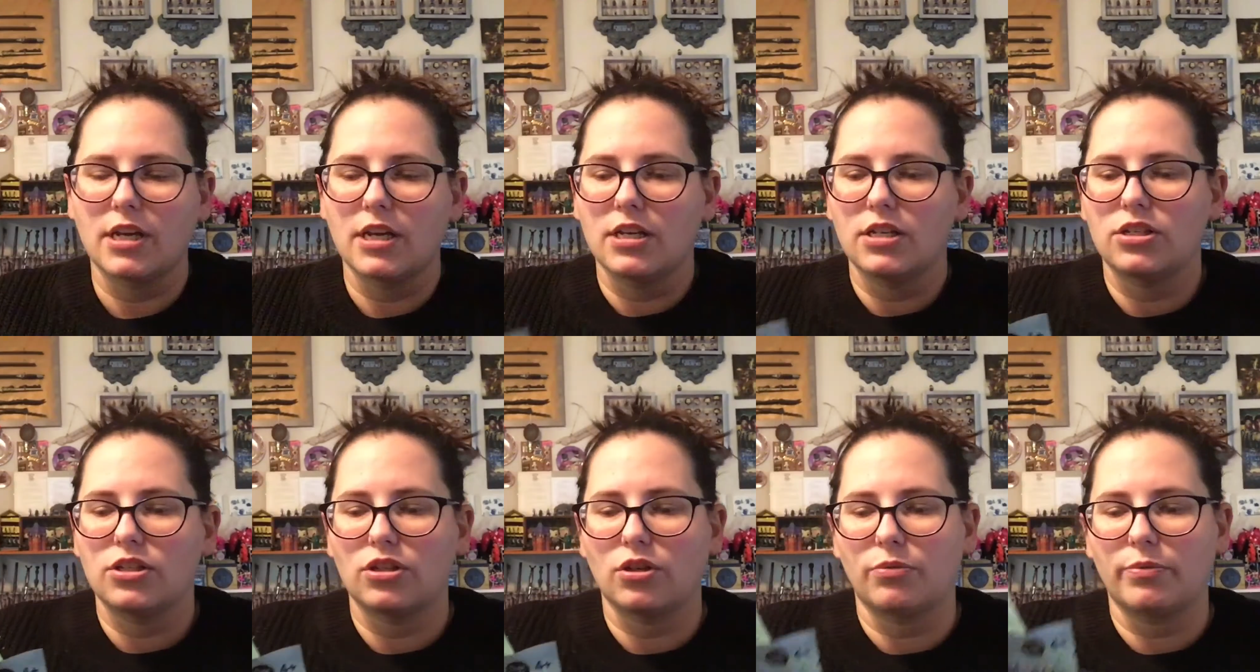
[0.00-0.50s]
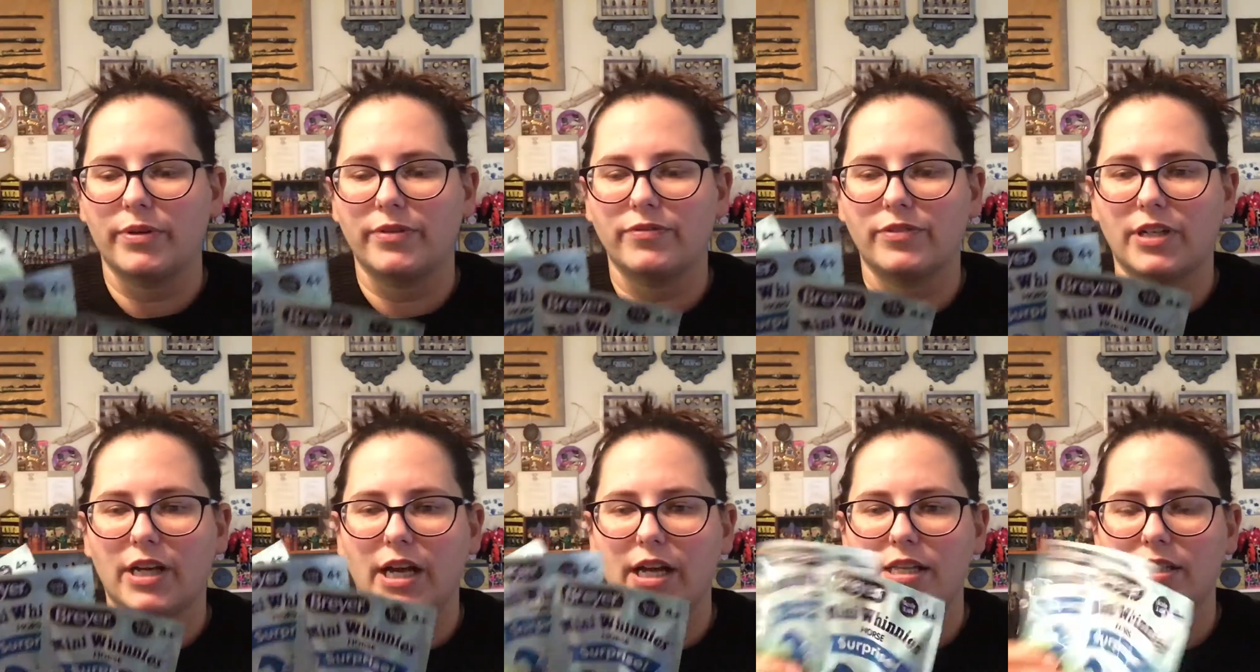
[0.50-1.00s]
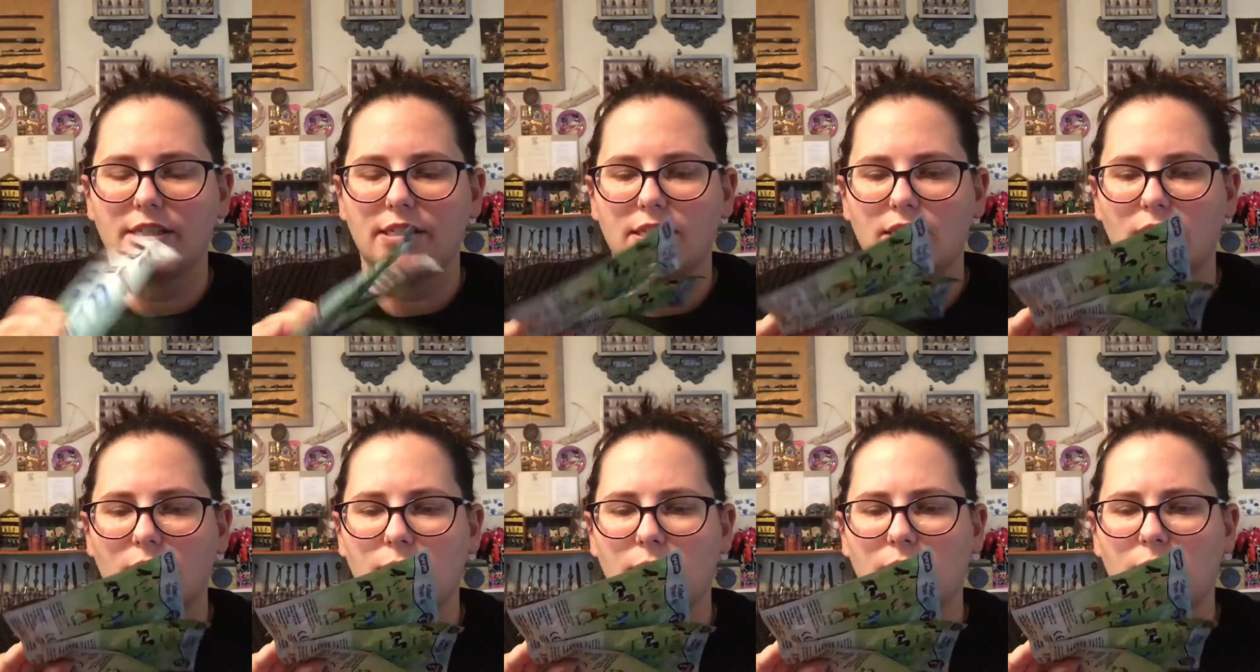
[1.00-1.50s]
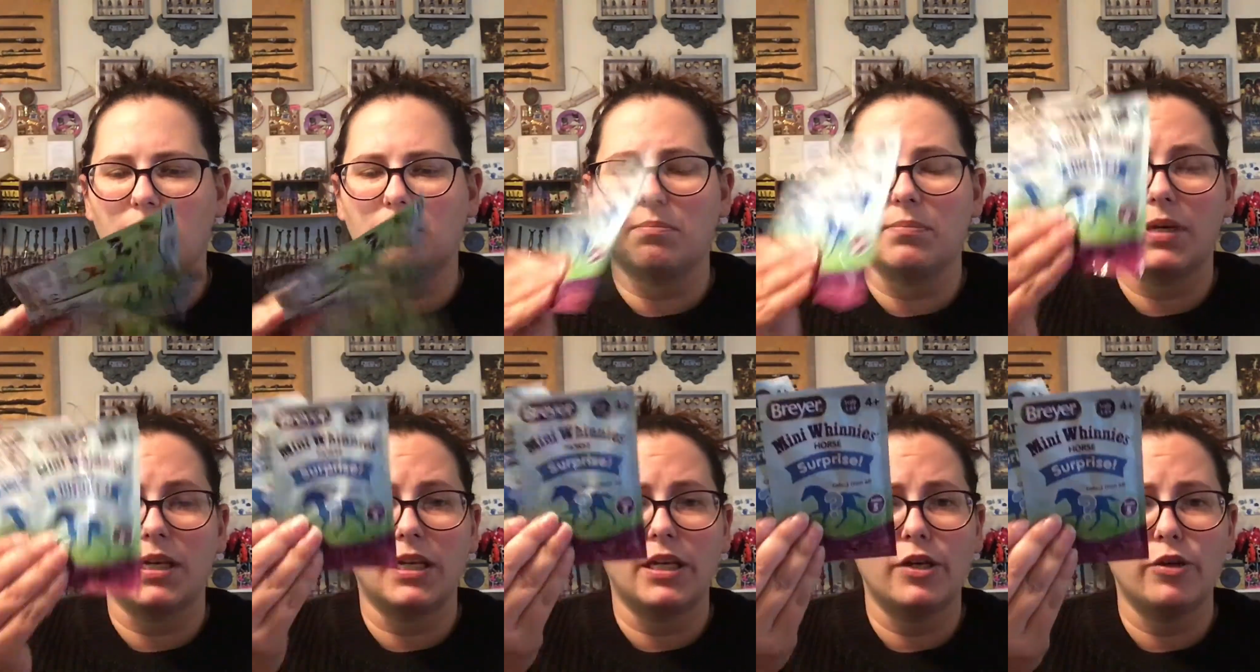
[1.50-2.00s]
So we've got some
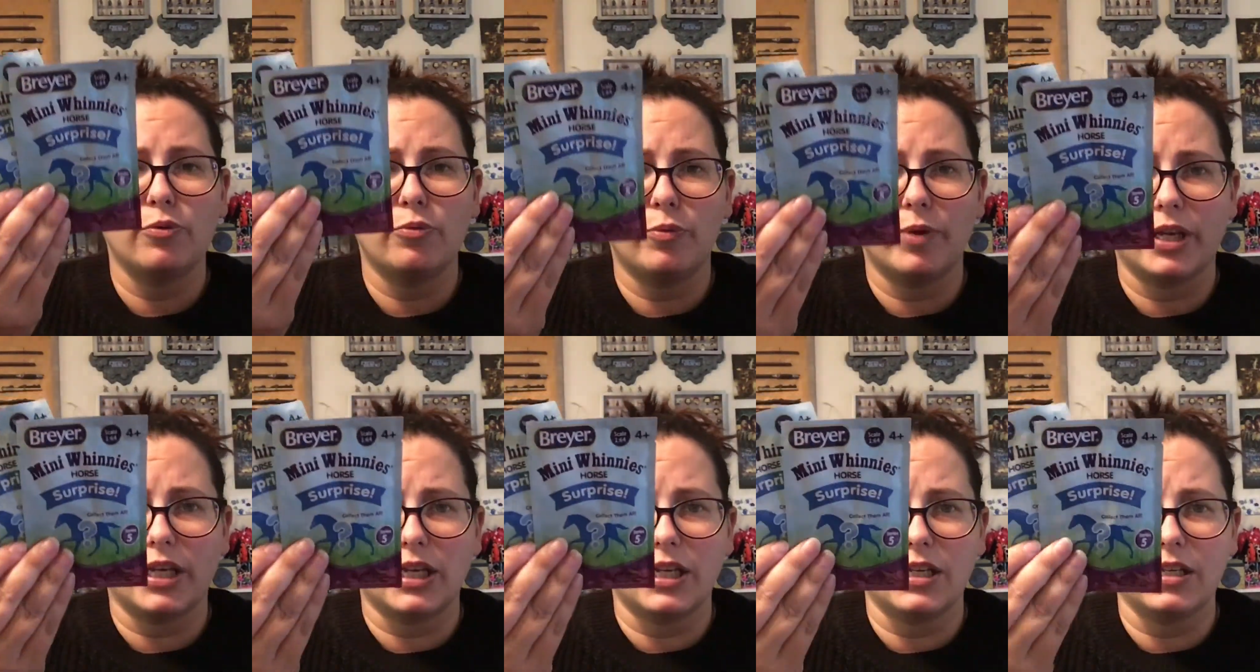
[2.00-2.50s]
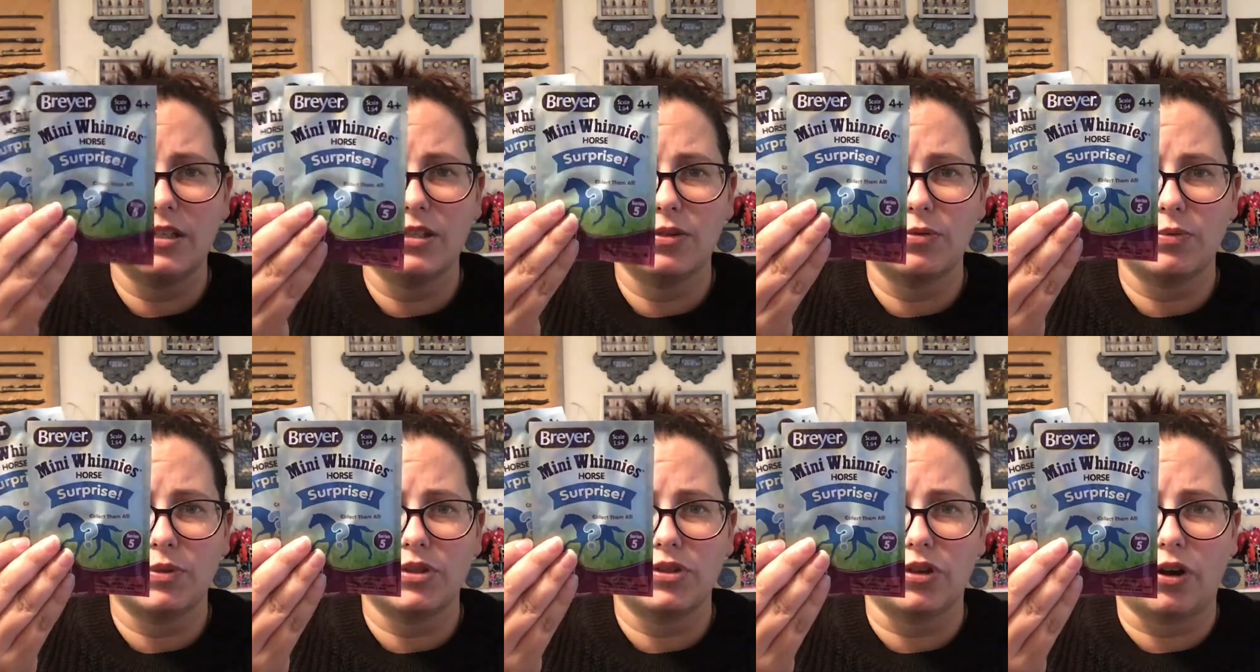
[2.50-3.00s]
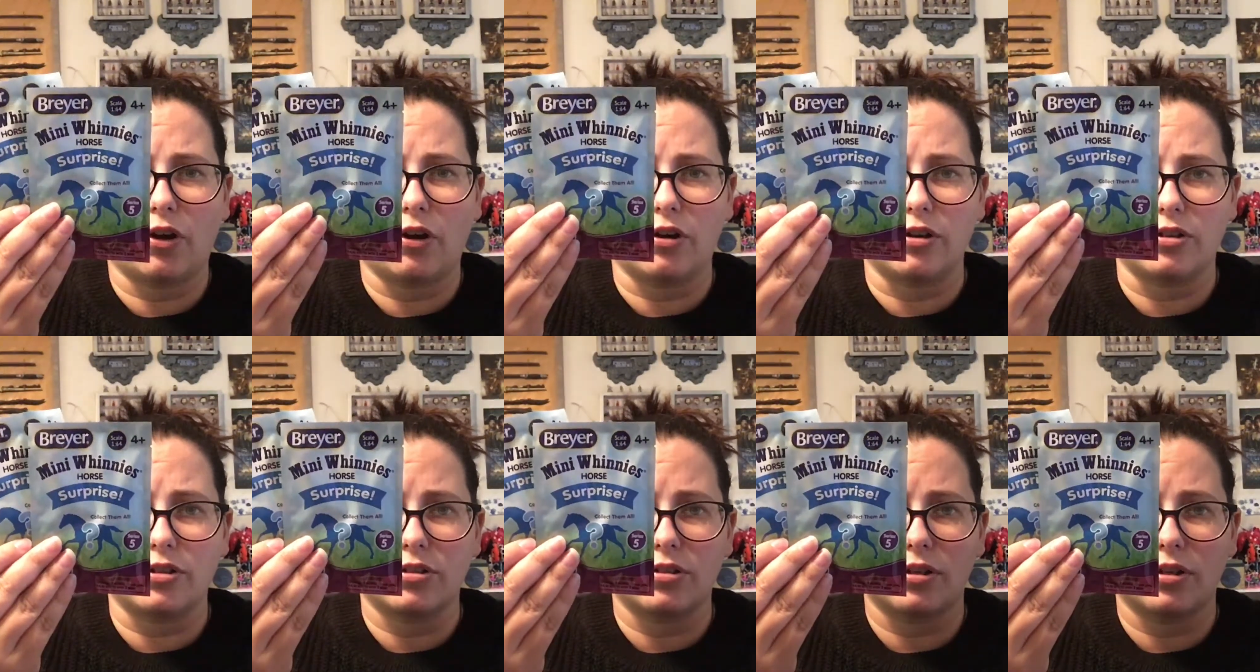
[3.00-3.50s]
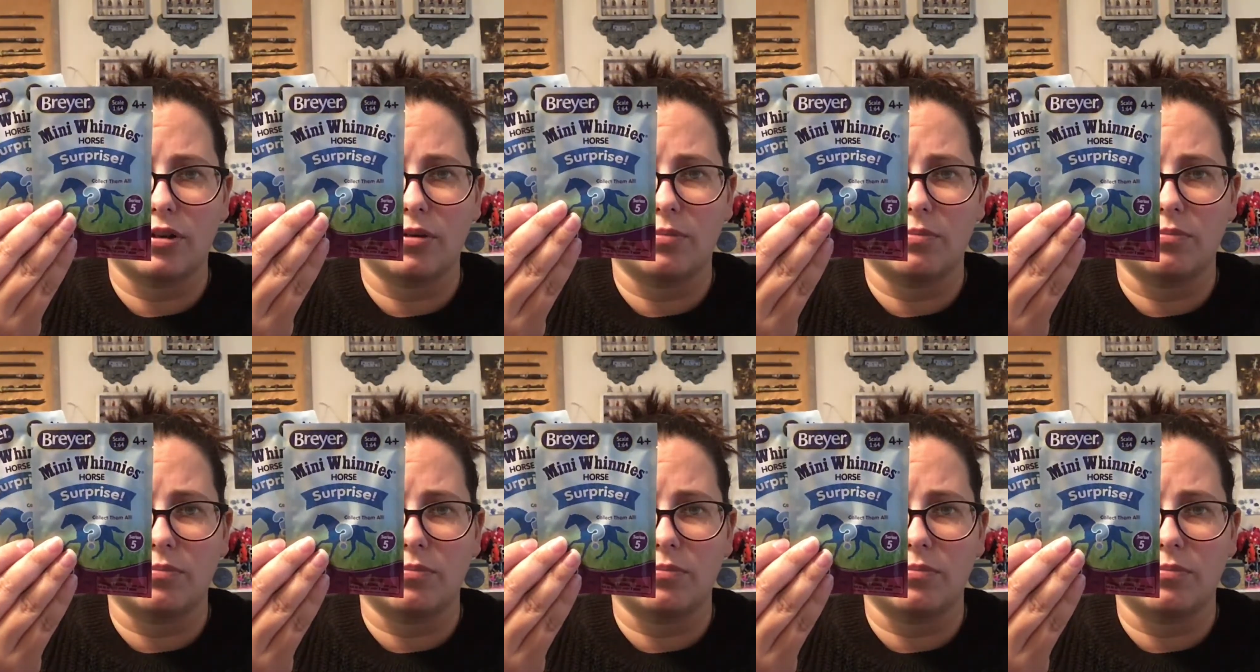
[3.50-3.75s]
mini Whinnies, which are some